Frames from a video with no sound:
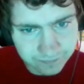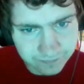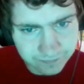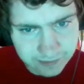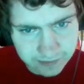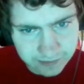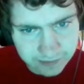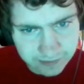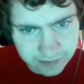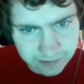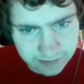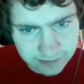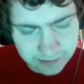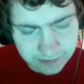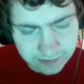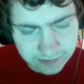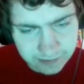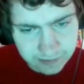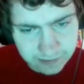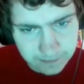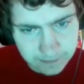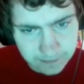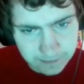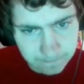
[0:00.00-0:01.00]

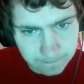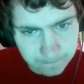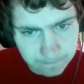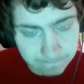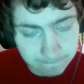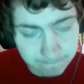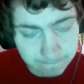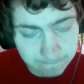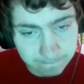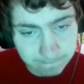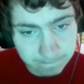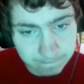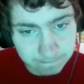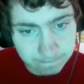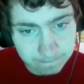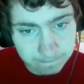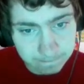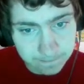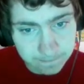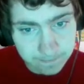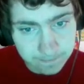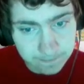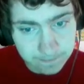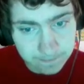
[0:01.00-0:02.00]

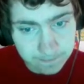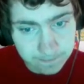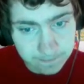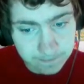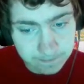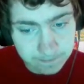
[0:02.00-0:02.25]
(no one is talking)